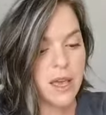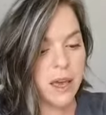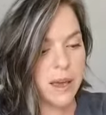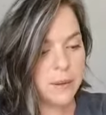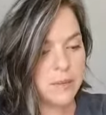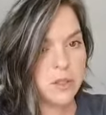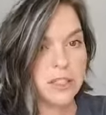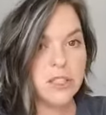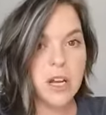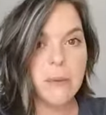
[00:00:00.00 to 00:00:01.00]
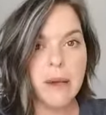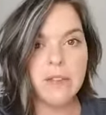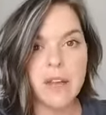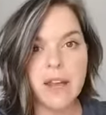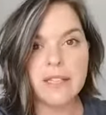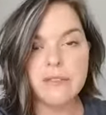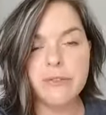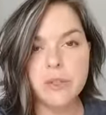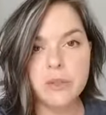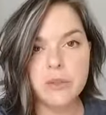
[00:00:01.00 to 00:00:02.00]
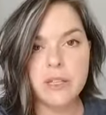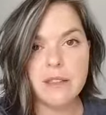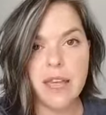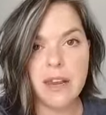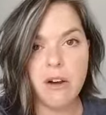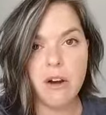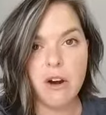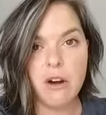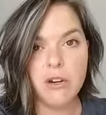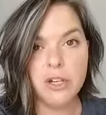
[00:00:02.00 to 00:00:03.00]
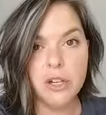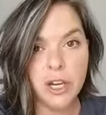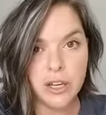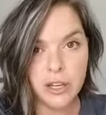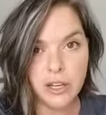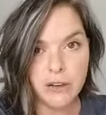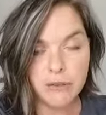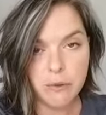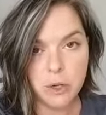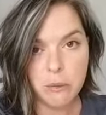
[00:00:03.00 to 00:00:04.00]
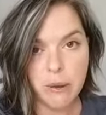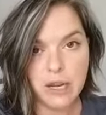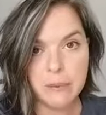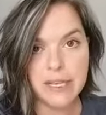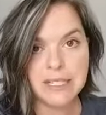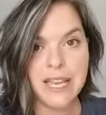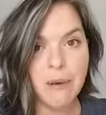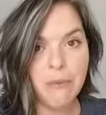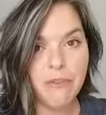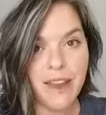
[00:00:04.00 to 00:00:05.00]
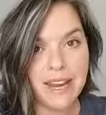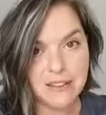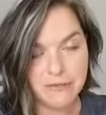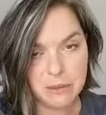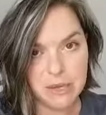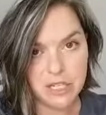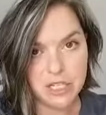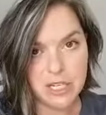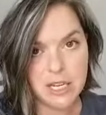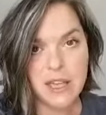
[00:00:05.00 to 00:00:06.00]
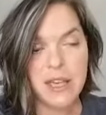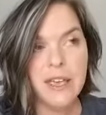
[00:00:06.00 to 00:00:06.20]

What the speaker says: So let's talk about the kinds of foods that are good for your body because they help fight inflammation